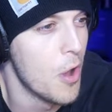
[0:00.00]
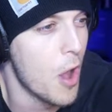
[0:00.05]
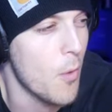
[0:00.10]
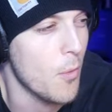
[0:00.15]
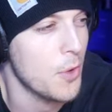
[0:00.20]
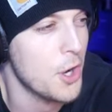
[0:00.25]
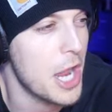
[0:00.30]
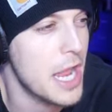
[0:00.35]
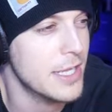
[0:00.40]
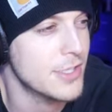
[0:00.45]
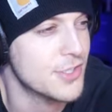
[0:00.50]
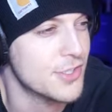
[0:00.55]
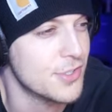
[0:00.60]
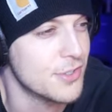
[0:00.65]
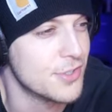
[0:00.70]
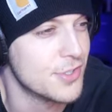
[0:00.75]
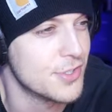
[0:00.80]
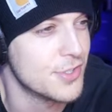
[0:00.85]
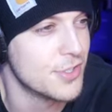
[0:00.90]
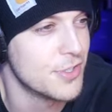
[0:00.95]
I want
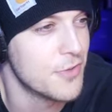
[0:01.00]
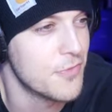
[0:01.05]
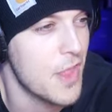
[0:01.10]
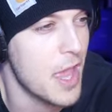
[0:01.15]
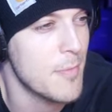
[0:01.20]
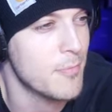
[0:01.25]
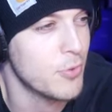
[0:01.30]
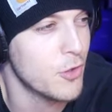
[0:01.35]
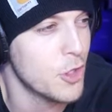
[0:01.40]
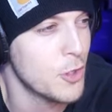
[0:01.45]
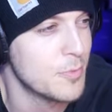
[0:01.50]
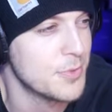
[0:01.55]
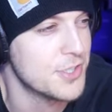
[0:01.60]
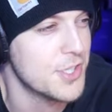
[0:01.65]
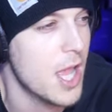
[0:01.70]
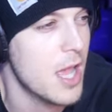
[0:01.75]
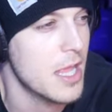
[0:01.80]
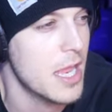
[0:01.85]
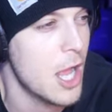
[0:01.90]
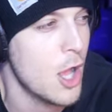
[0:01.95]
answers. That bloop's
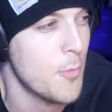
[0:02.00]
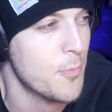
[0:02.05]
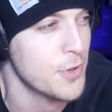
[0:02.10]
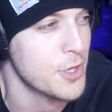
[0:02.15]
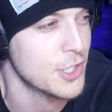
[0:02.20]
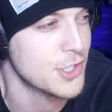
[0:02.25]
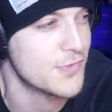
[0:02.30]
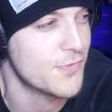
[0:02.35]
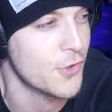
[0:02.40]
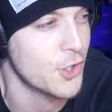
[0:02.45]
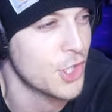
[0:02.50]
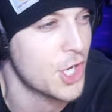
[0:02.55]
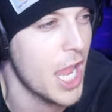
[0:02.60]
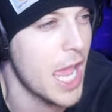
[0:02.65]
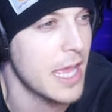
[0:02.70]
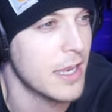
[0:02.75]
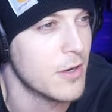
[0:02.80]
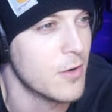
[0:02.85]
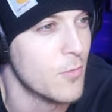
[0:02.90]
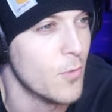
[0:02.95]
not helping us
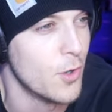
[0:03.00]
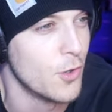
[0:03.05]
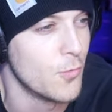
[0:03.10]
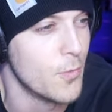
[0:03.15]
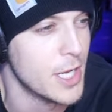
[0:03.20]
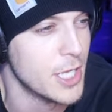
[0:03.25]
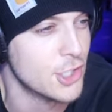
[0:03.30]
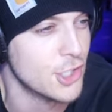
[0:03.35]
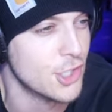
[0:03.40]
forget what we